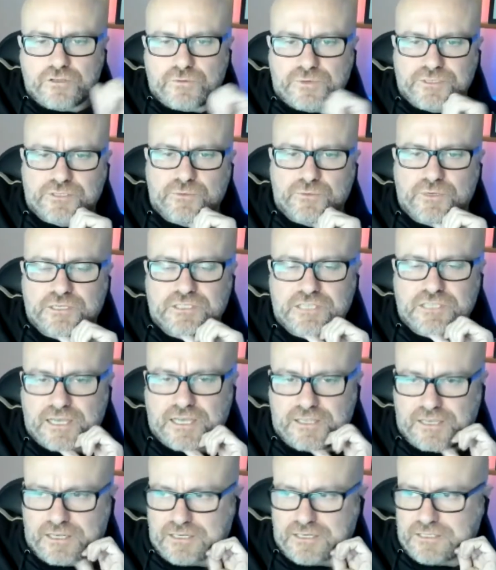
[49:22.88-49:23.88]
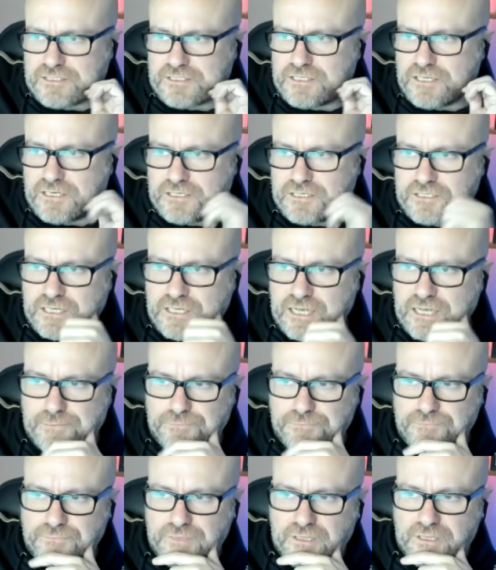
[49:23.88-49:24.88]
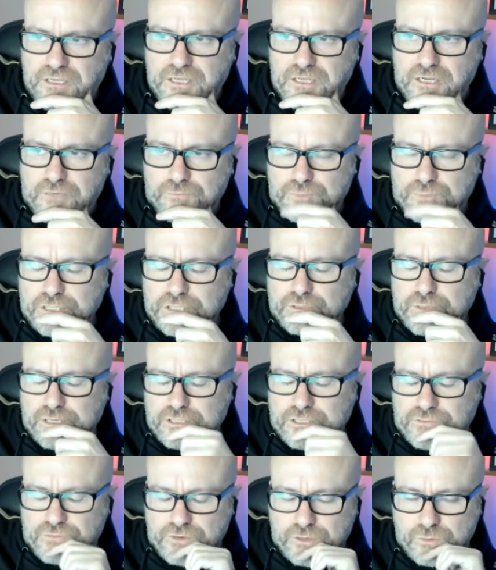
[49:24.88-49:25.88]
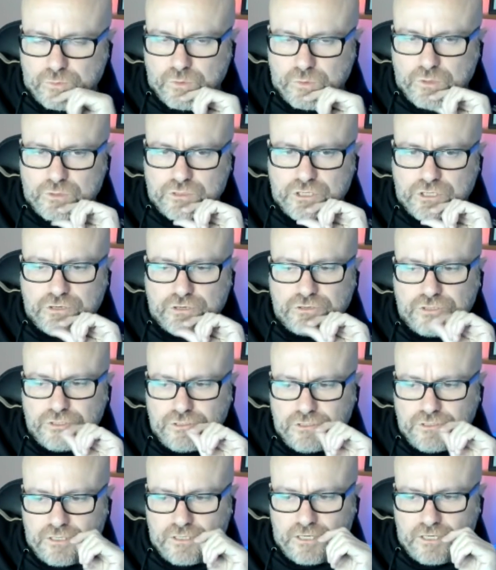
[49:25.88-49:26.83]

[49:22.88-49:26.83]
reason why I say that is that Bridge Road is very well known,